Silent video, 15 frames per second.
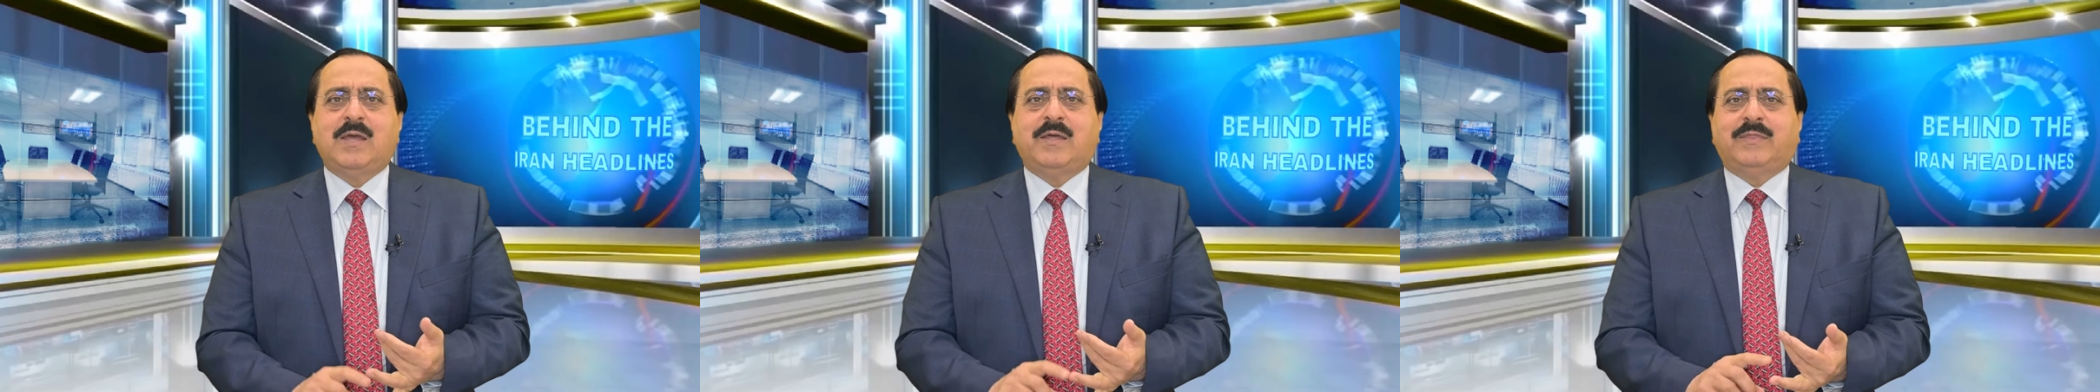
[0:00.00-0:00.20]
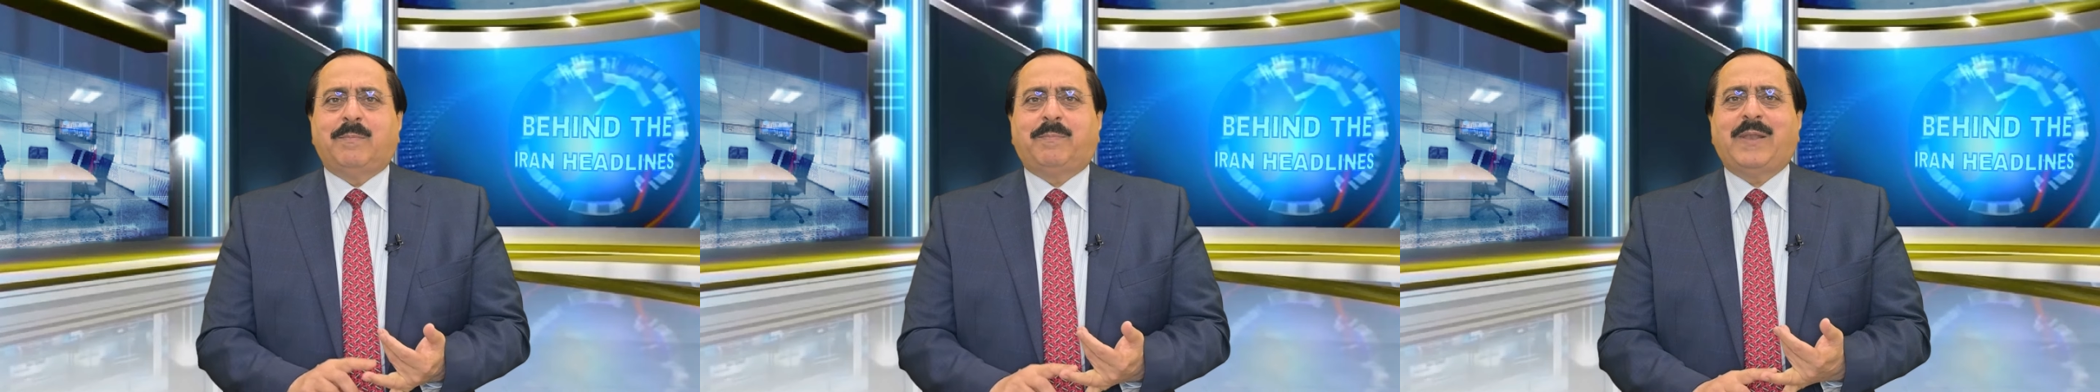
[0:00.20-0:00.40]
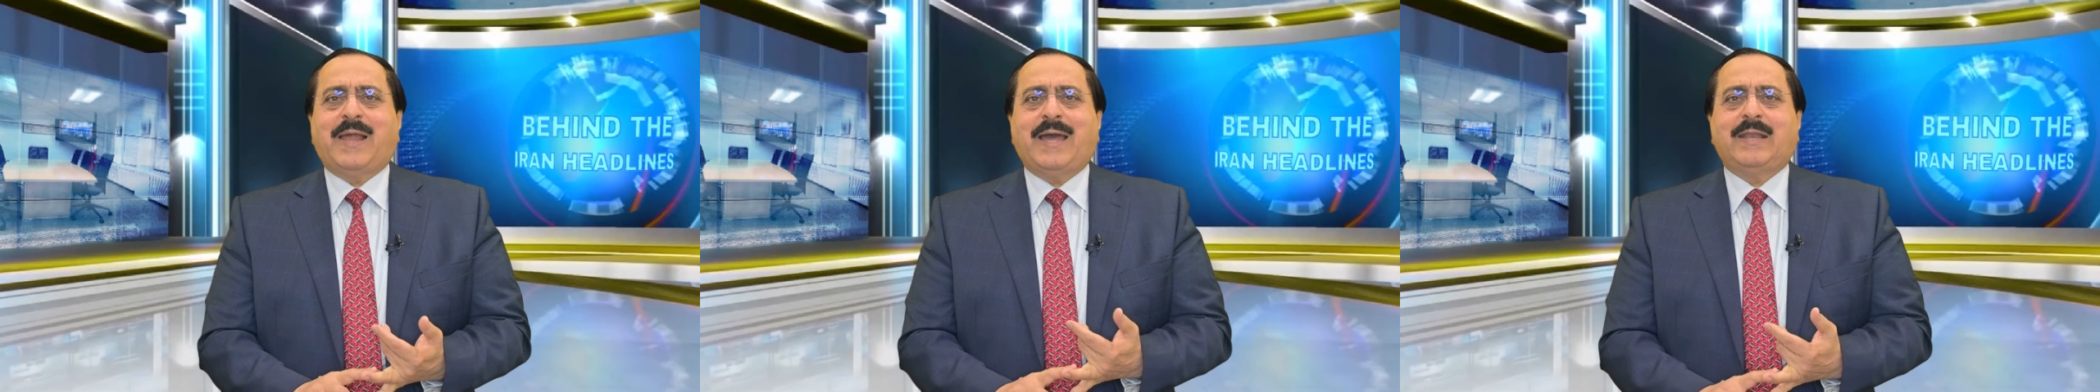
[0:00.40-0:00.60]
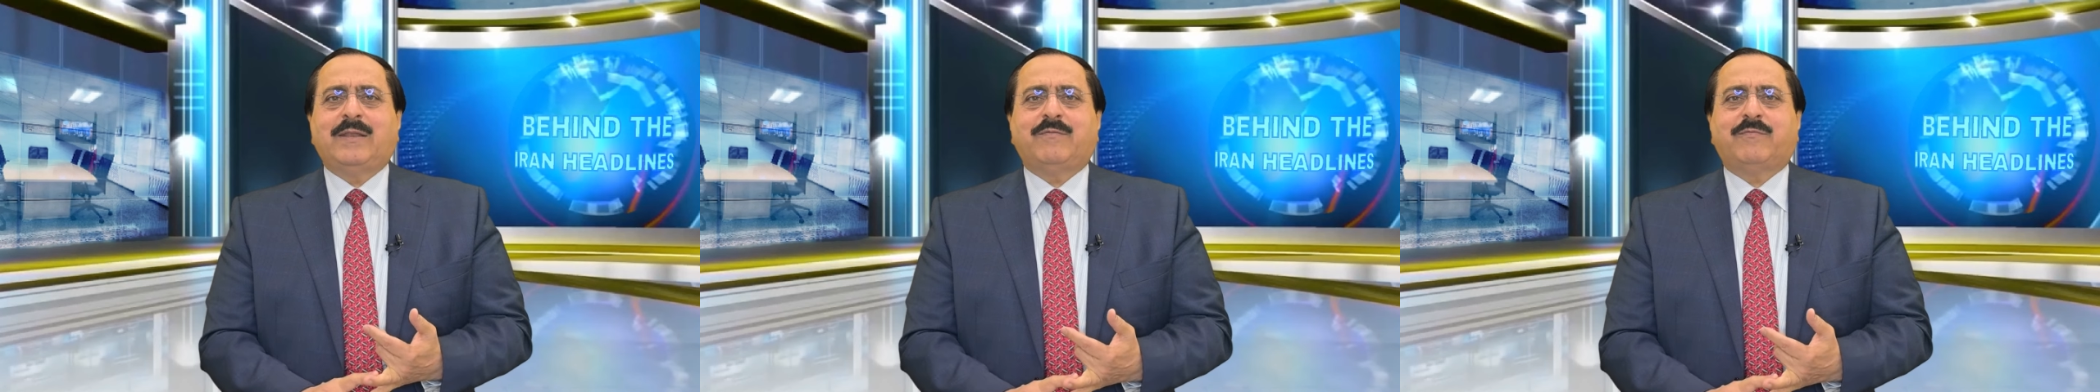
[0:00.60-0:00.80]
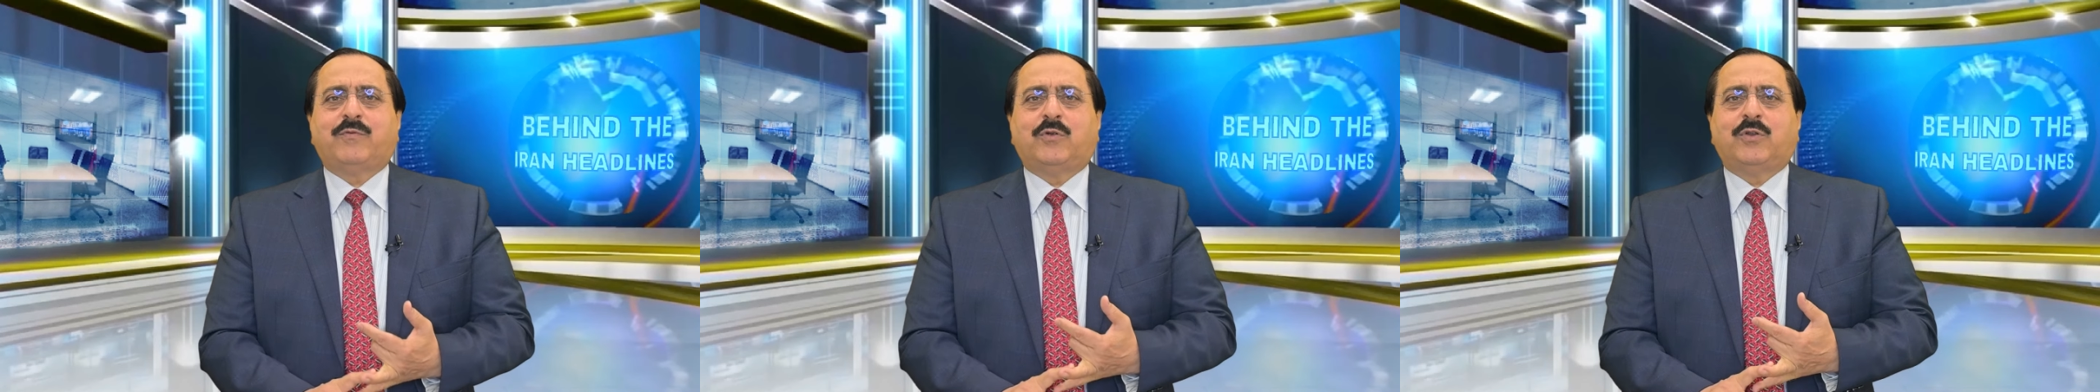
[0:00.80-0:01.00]
the
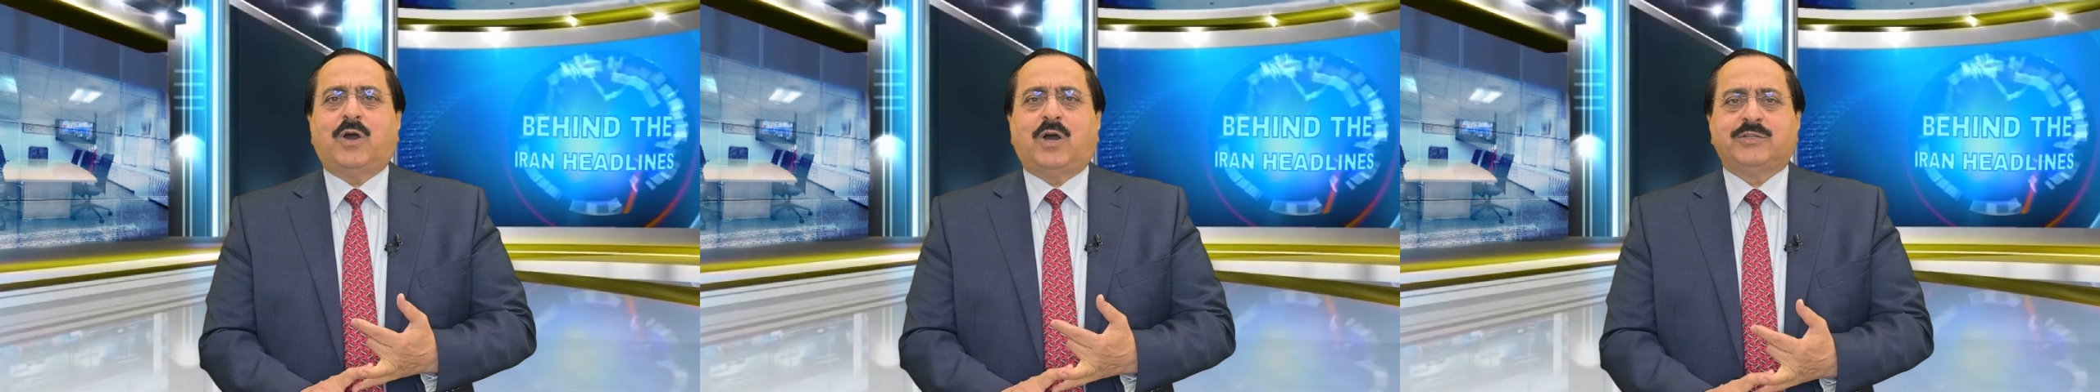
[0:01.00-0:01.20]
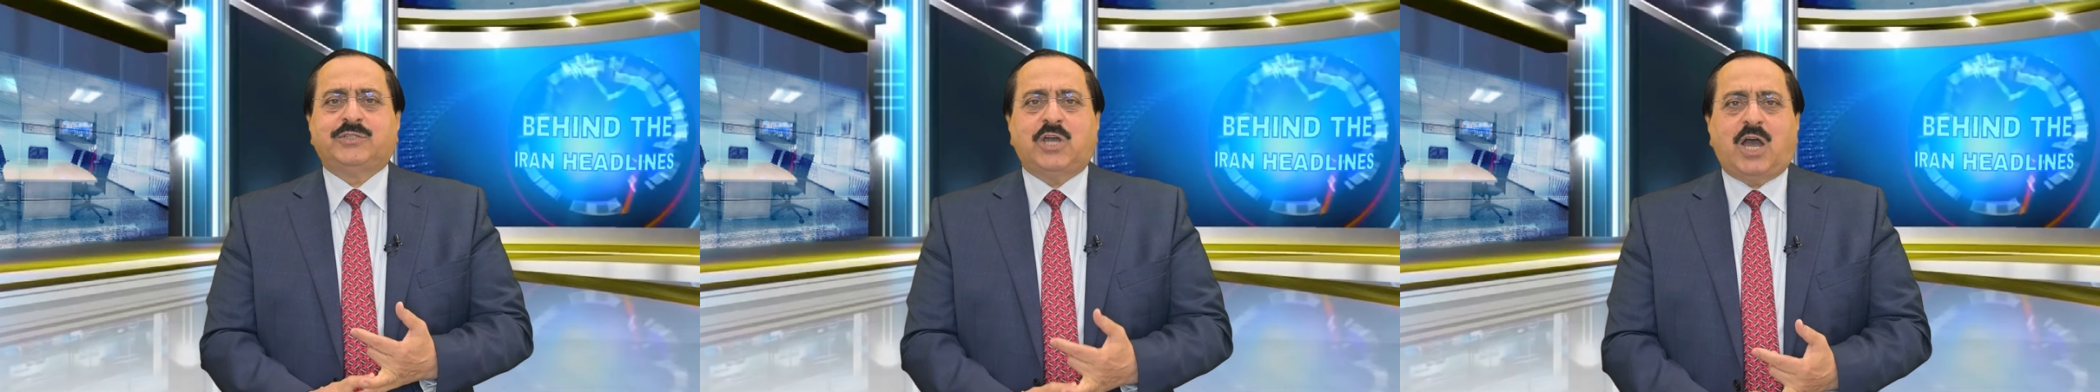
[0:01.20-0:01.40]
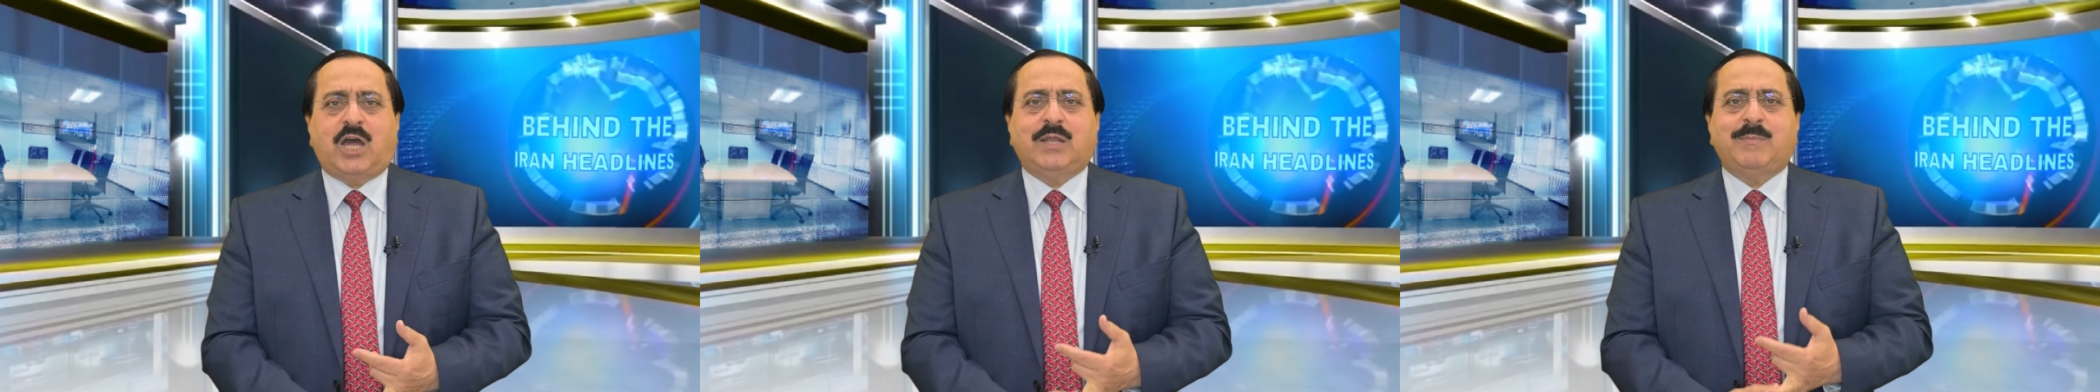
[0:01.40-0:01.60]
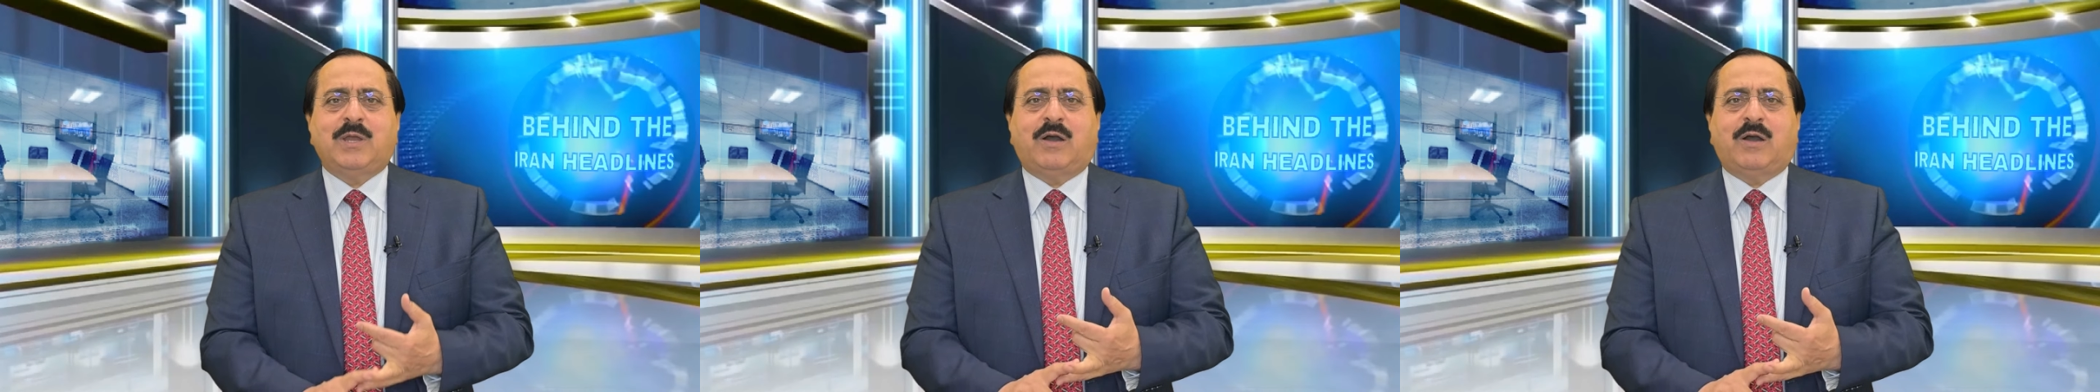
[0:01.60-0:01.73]
plan for autonomy